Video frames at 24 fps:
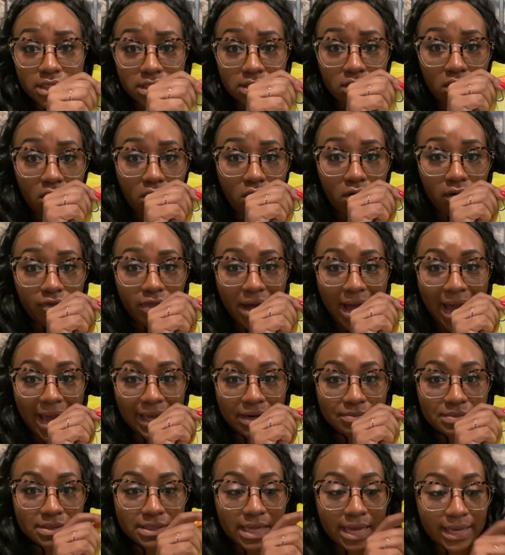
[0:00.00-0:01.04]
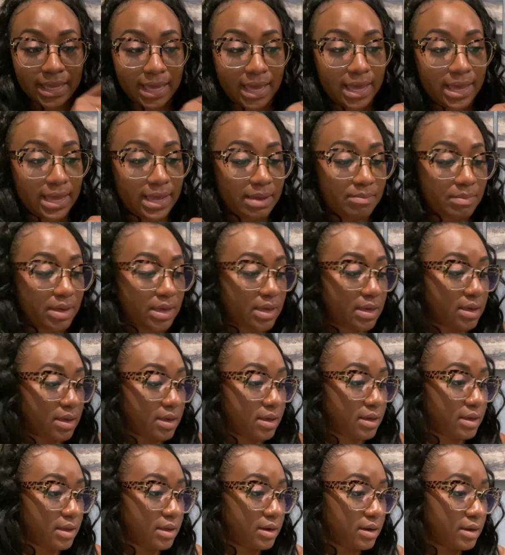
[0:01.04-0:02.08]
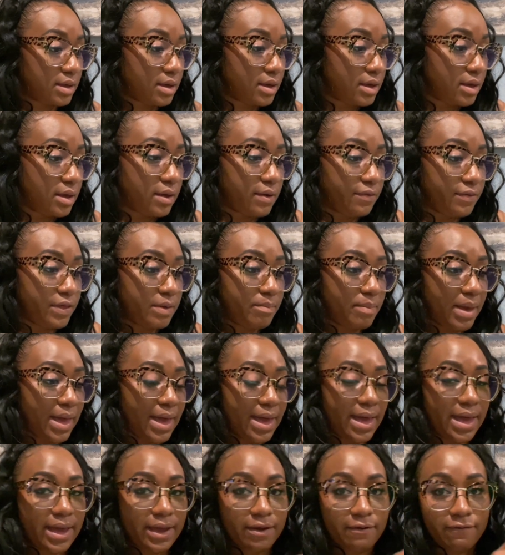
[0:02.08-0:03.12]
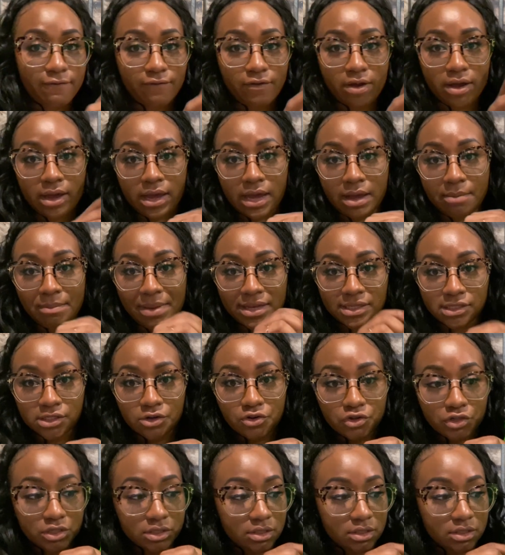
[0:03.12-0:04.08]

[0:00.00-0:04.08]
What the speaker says: are all the items that came in the bag from my surgeon's